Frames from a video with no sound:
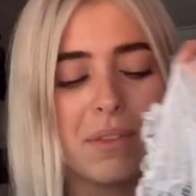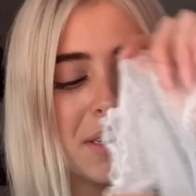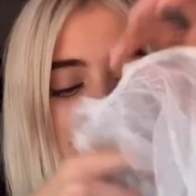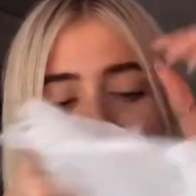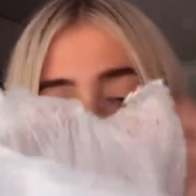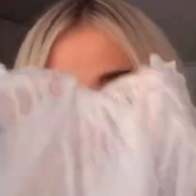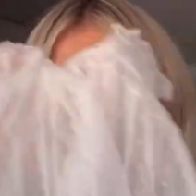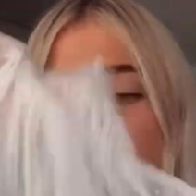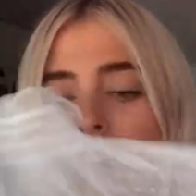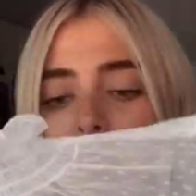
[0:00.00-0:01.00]
this is the
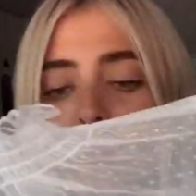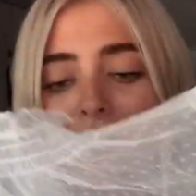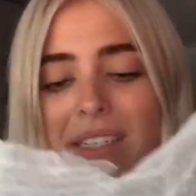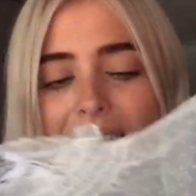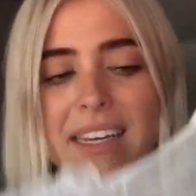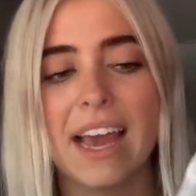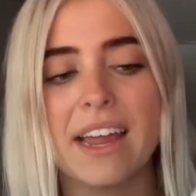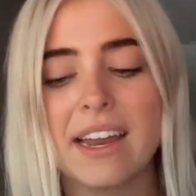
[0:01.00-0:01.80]
Kelsey top once again.